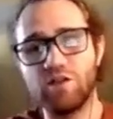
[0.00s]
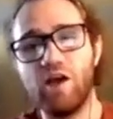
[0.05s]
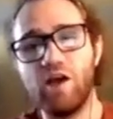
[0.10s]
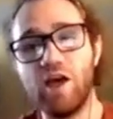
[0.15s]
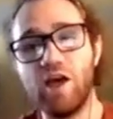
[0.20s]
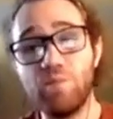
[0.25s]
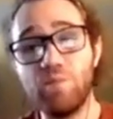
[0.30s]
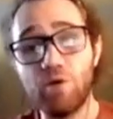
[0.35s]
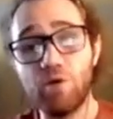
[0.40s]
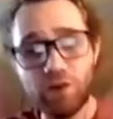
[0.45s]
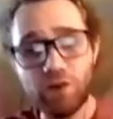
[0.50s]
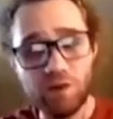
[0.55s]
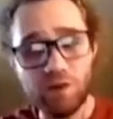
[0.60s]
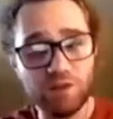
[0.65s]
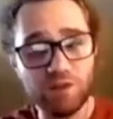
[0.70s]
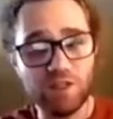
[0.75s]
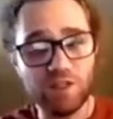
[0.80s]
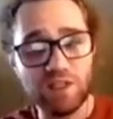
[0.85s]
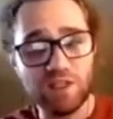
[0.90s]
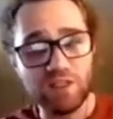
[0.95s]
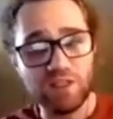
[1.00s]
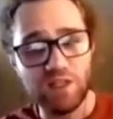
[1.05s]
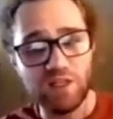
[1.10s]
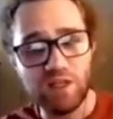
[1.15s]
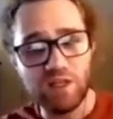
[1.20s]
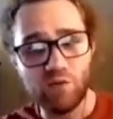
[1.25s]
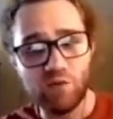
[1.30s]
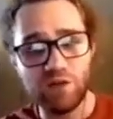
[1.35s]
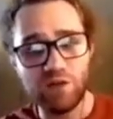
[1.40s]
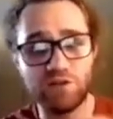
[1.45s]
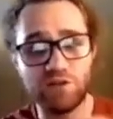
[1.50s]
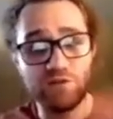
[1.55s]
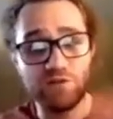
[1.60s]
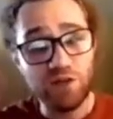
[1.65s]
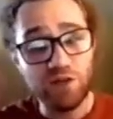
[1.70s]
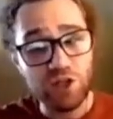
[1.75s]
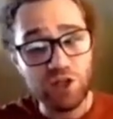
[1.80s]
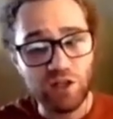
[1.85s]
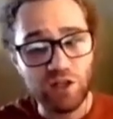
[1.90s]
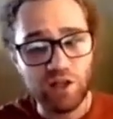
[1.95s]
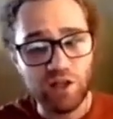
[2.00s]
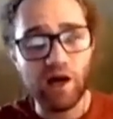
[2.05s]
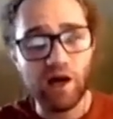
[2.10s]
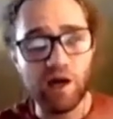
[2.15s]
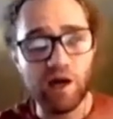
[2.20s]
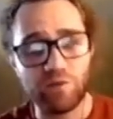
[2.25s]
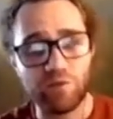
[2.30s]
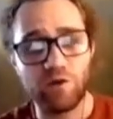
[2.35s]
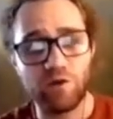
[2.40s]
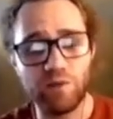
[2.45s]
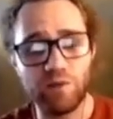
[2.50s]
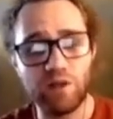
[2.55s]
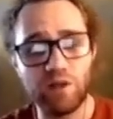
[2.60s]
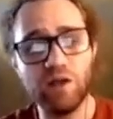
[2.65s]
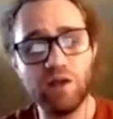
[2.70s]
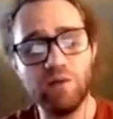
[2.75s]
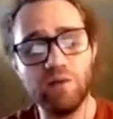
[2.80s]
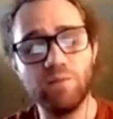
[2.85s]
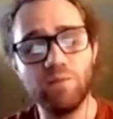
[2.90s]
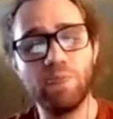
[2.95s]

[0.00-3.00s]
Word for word: and both of them succeed with sufficiently high probability,